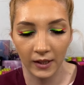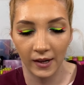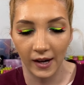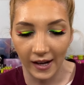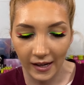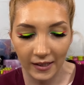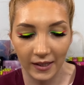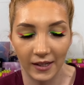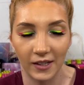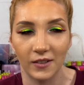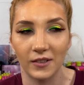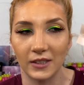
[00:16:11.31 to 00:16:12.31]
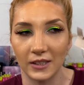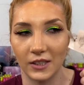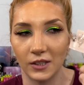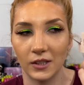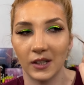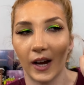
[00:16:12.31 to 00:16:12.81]
and I use
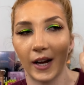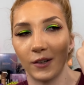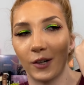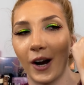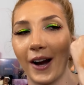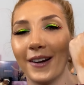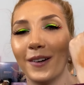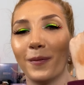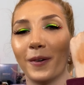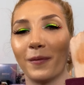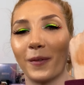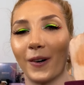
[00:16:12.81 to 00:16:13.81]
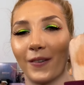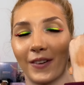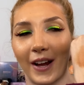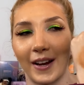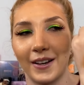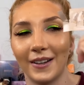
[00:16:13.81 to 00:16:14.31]
this, I tried to put more of
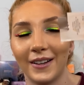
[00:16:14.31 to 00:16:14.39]
that